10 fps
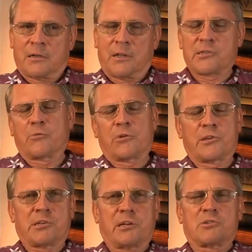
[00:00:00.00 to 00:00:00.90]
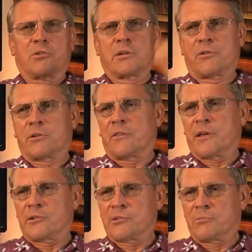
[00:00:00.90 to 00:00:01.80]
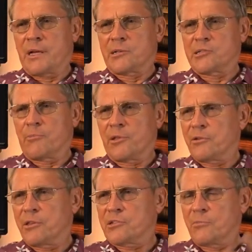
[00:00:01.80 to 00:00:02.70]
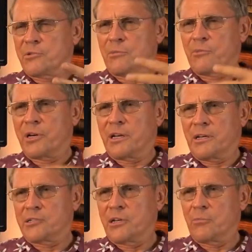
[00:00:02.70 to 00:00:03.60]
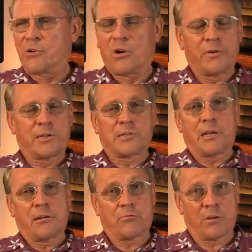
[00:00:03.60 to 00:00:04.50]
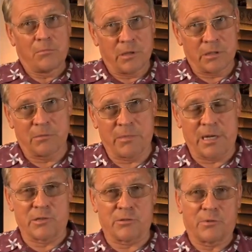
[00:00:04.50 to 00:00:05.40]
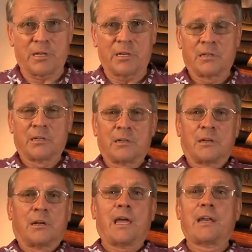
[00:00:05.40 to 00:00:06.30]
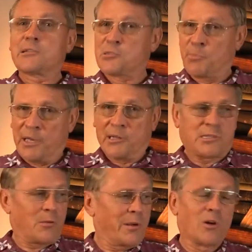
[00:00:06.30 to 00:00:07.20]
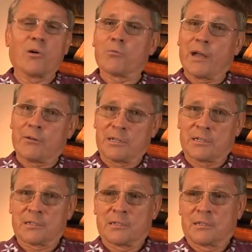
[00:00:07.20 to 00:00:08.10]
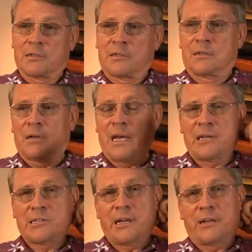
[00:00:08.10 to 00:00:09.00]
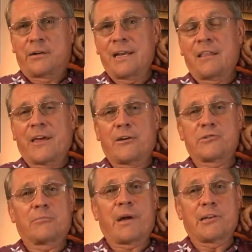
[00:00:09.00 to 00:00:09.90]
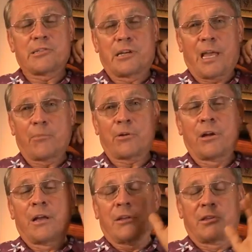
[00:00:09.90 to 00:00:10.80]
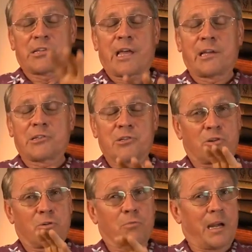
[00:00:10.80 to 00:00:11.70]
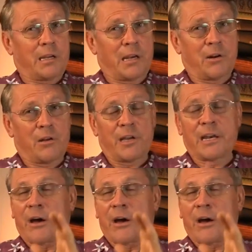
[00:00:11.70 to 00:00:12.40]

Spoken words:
They'll say, well, the sun's only 30,000 miles up there, some ridiculous number. No, it is 93 million miles away, and it spins, and we go around it. And it's 880,000 miles in diameter. The science is correct on all that.